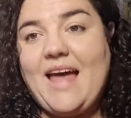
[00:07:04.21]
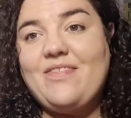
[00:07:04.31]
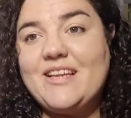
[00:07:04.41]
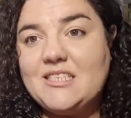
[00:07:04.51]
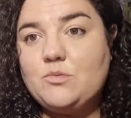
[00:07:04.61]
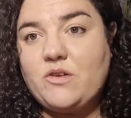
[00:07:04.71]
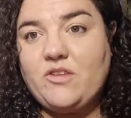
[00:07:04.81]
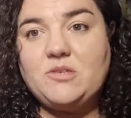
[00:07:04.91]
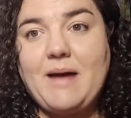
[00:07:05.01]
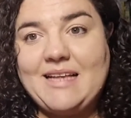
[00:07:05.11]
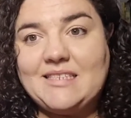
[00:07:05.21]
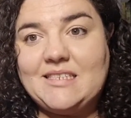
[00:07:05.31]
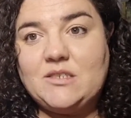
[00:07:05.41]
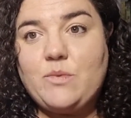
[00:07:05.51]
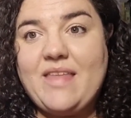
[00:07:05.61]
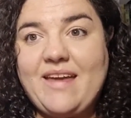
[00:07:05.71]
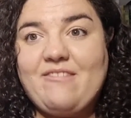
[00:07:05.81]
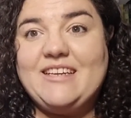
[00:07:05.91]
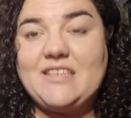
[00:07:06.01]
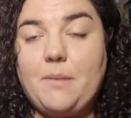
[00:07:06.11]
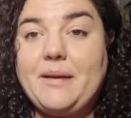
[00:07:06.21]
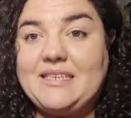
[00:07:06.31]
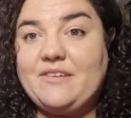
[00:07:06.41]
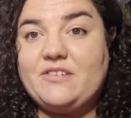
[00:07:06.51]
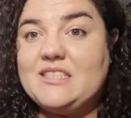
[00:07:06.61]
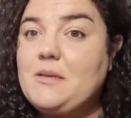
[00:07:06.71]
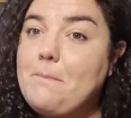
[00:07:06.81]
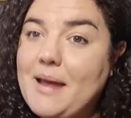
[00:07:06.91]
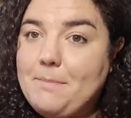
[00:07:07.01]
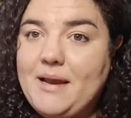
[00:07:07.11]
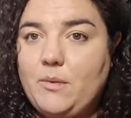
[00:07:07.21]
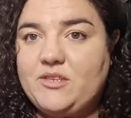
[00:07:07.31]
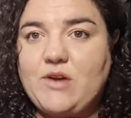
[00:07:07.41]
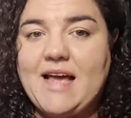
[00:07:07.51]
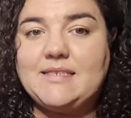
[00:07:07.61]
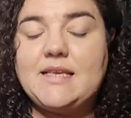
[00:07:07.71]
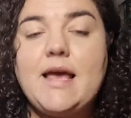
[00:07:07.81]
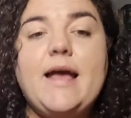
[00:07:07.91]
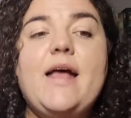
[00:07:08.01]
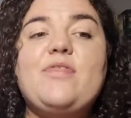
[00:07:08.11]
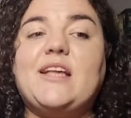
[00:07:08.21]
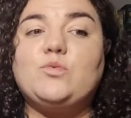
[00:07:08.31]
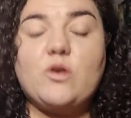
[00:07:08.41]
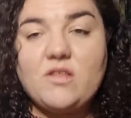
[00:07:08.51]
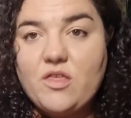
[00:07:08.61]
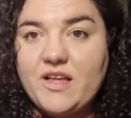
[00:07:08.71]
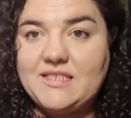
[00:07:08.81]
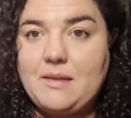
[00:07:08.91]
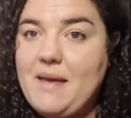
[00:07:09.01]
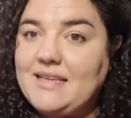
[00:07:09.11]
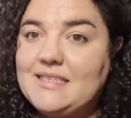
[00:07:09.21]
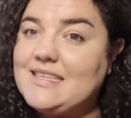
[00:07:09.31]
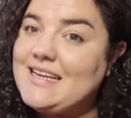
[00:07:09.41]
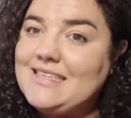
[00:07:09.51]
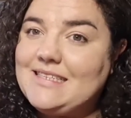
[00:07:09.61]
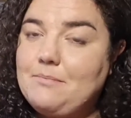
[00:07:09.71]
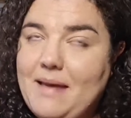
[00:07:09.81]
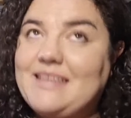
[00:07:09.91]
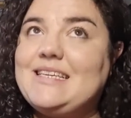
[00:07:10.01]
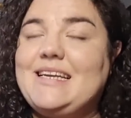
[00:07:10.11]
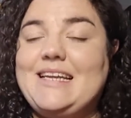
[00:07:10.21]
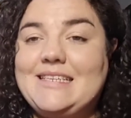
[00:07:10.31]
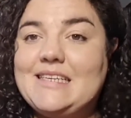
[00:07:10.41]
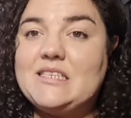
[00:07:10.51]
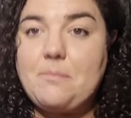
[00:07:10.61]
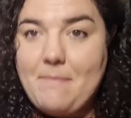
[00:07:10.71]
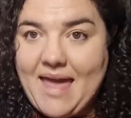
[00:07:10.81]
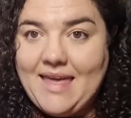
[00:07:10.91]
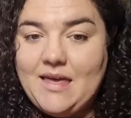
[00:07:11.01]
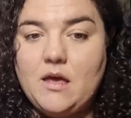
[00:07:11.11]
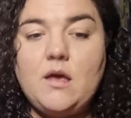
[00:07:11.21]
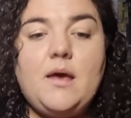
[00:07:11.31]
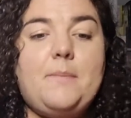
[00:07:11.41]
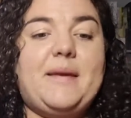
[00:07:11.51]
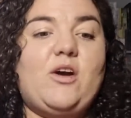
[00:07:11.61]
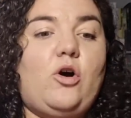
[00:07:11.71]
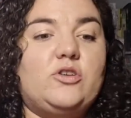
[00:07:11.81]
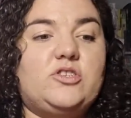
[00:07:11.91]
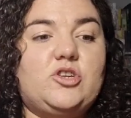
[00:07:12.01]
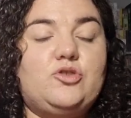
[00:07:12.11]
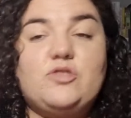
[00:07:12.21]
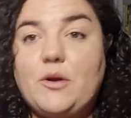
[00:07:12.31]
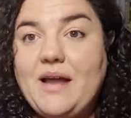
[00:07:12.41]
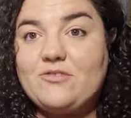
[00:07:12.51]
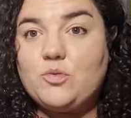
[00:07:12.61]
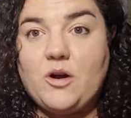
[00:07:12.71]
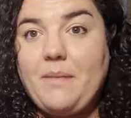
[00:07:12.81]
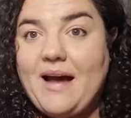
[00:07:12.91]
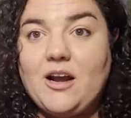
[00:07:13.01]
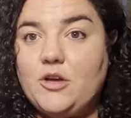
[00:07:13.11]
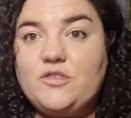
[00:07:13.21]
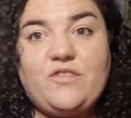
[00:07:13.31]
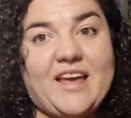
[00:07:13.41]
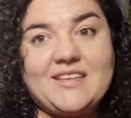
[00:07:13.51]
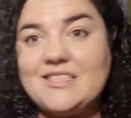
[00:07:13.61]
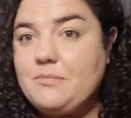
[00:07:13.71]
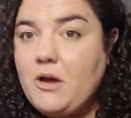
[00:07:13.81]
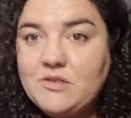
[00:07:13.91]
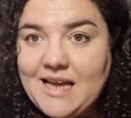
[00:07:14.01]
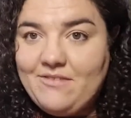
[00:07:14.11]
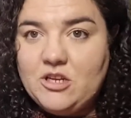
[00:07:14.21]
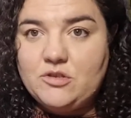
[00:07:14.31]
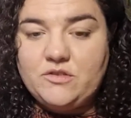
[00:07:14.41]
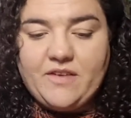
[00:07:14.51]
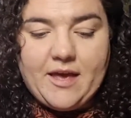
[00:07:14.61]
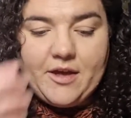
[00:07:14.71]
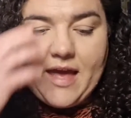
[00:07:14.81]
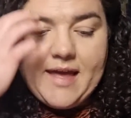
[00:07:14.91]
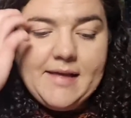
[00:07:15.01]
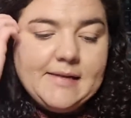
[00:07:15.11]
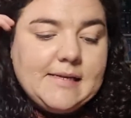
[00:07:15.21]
And this is one of those patterns where there is a big difference. It's a big billowy dress. That's one of the things that makes it easier to make, because you don't have to worry about a close fit because it's supposed to have a loose fit, okay?